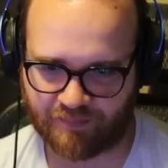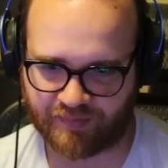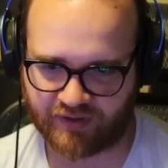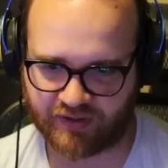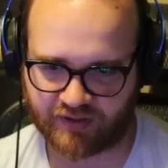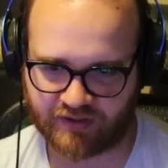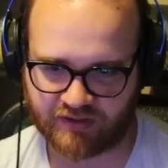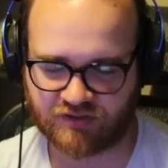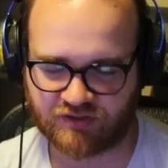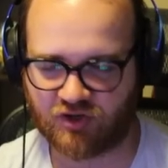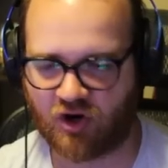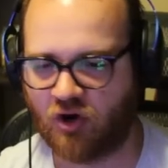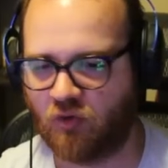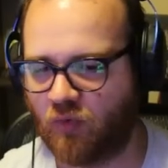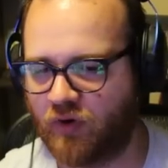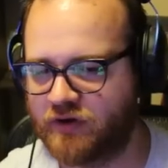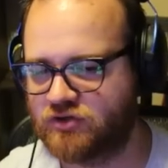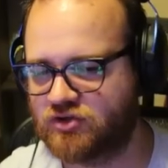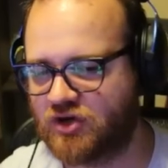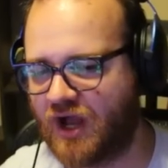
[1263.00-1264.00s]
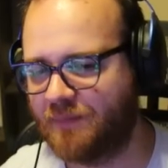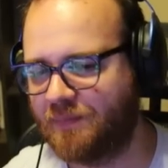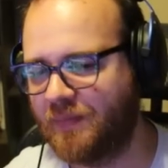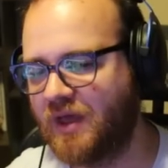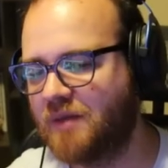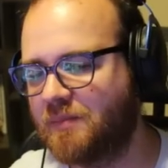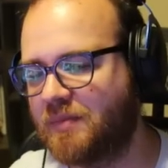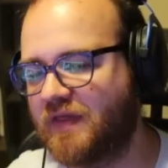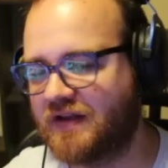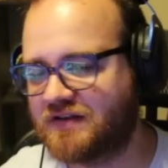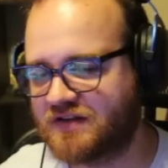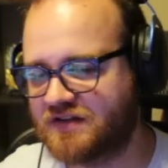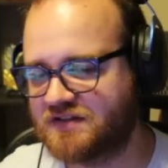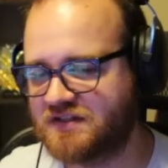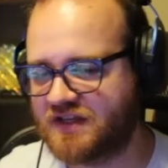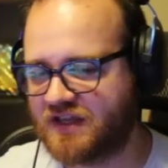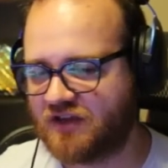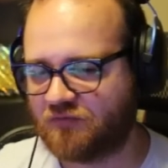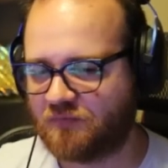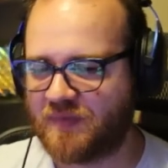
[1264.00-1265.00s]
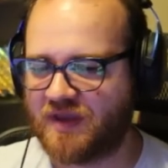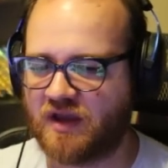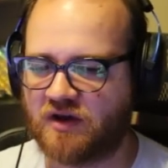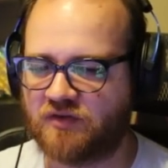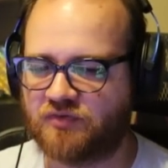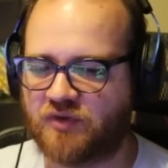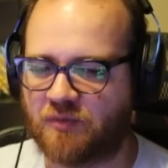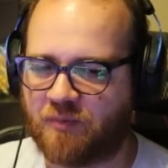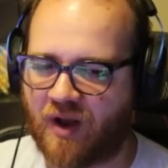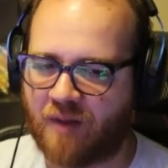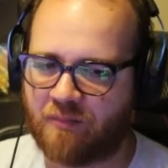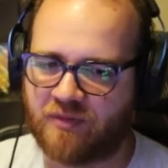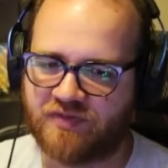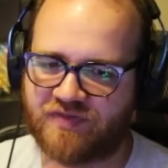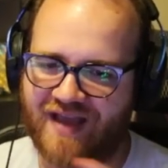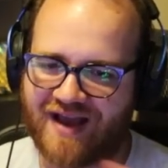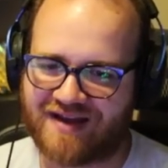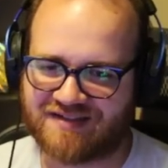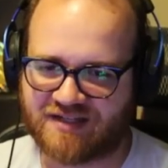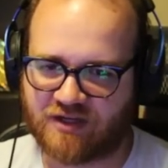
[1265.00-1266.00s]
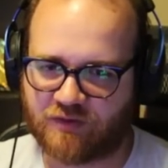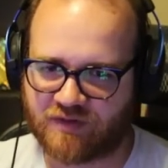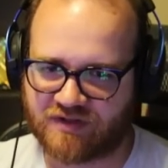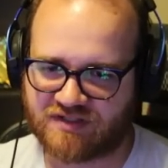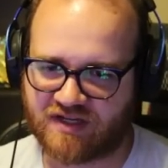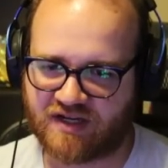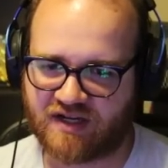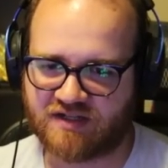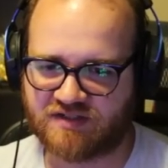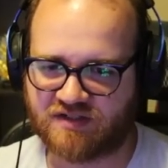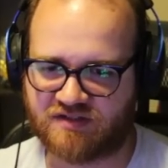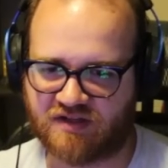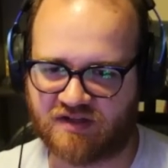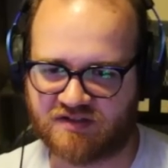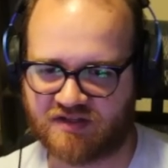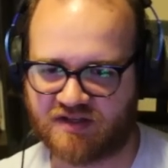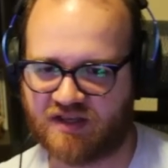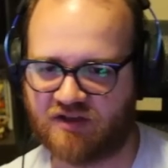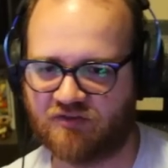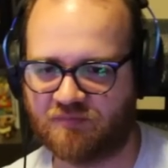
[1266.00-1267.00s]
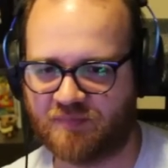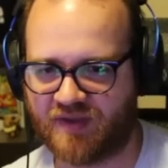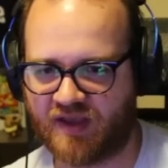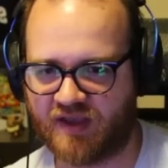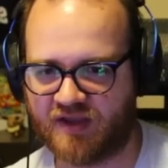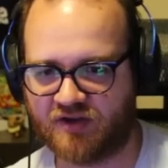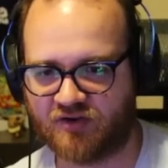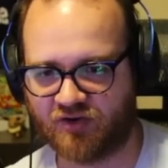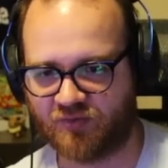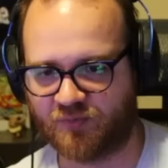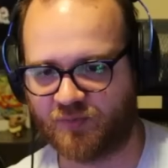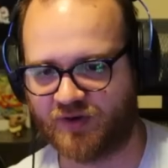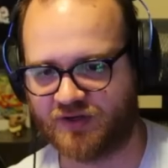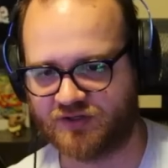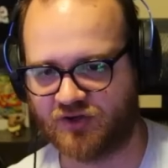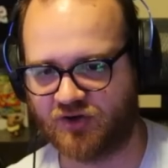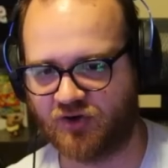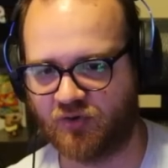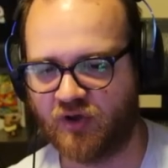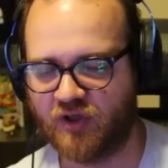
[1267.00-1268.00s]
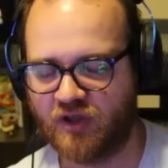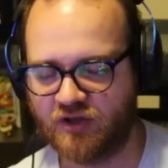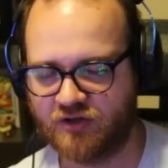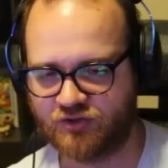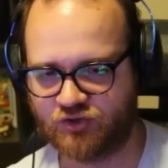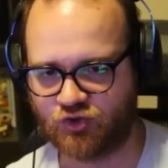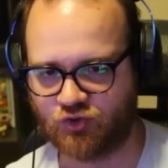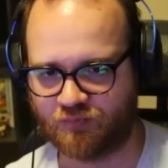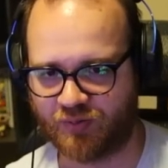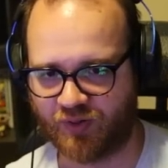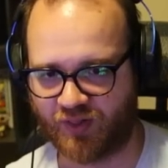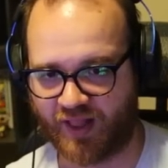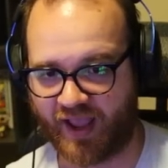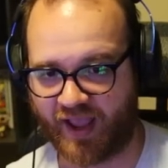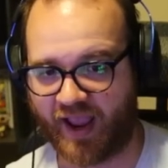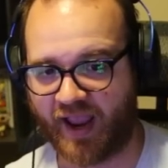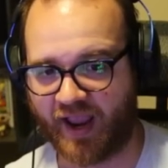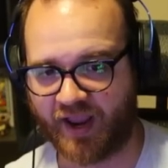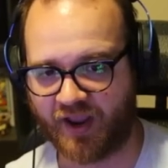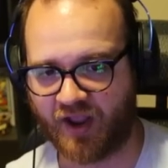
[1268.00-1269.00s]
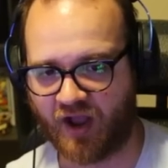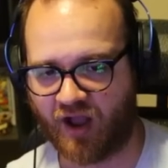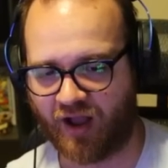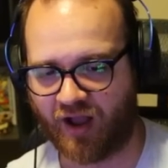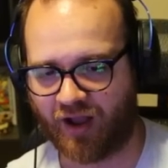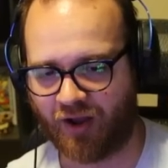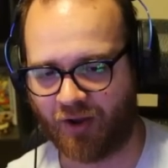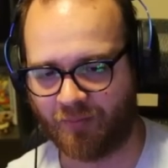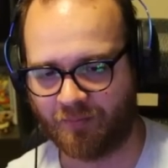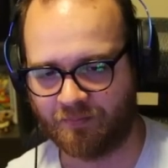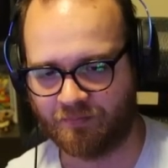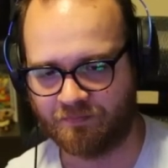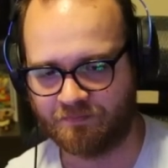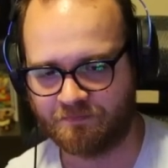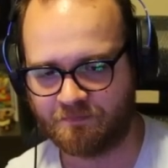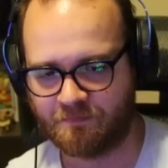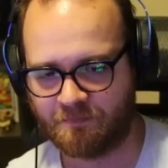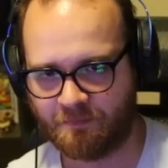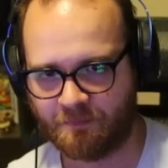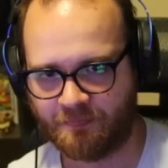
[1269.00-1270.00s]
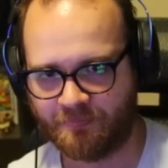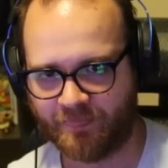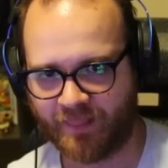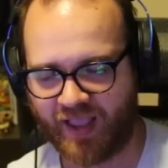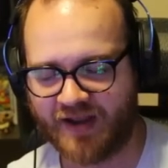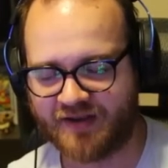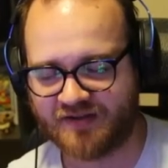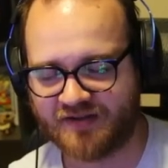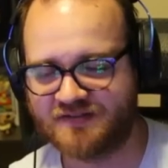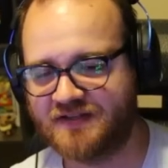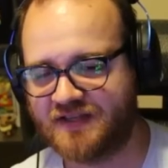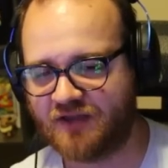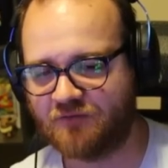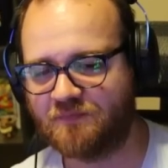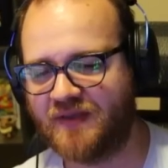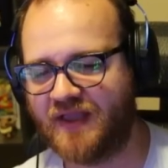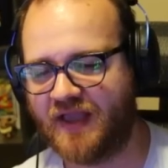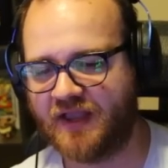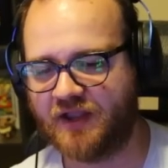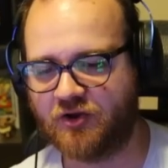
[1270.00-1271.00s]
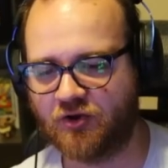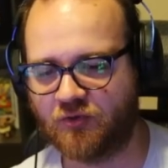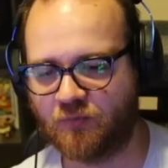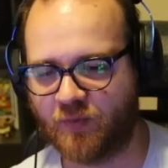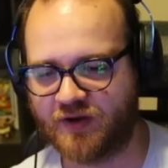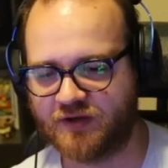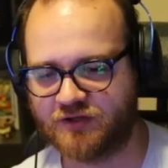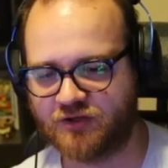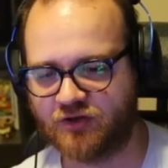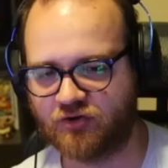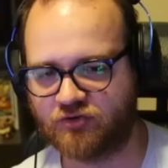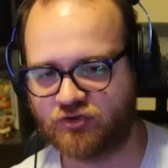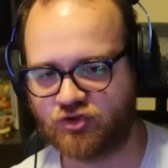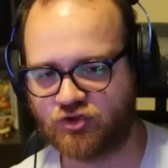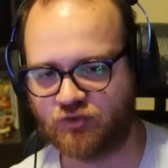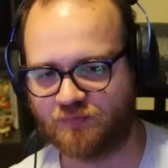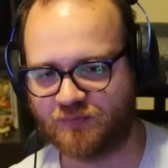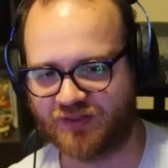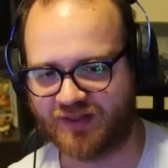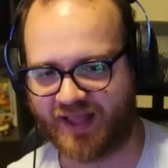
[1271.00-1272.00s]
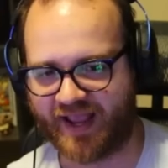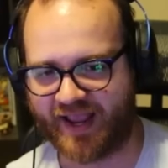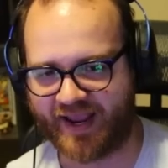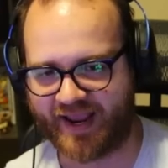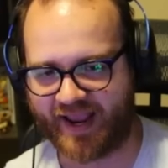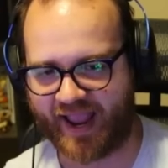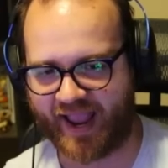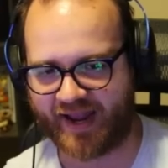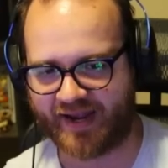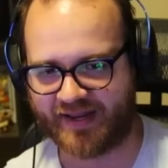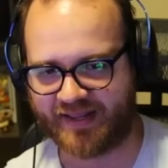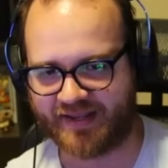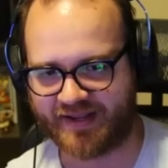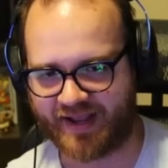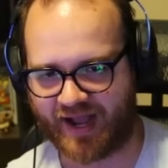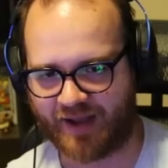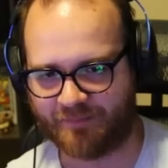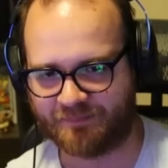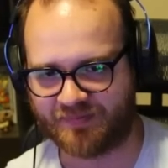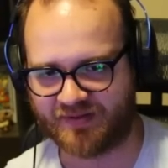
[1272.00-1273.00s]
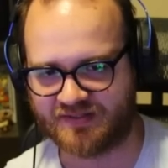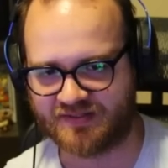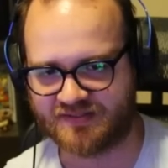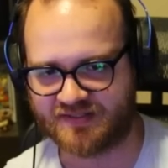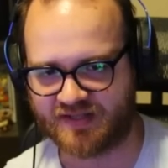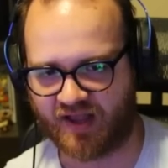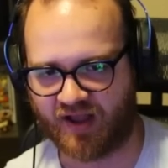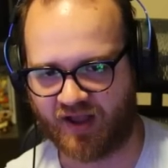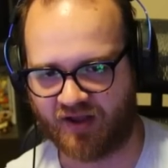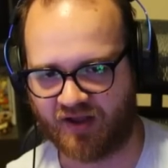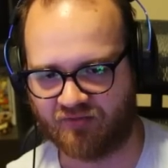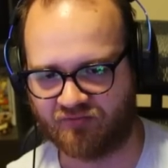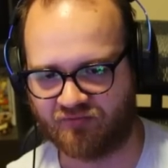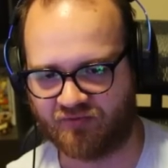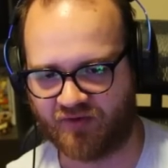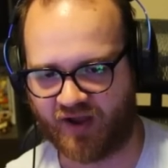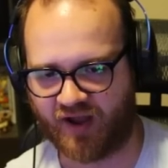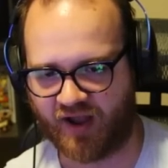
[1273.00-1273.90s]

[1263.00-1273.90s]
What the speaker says: into Khazar 1-drop, but that doesn't give me the problem with that sequencing is it doesn't give me a good window to play it doesn't give me a good window to play any copies of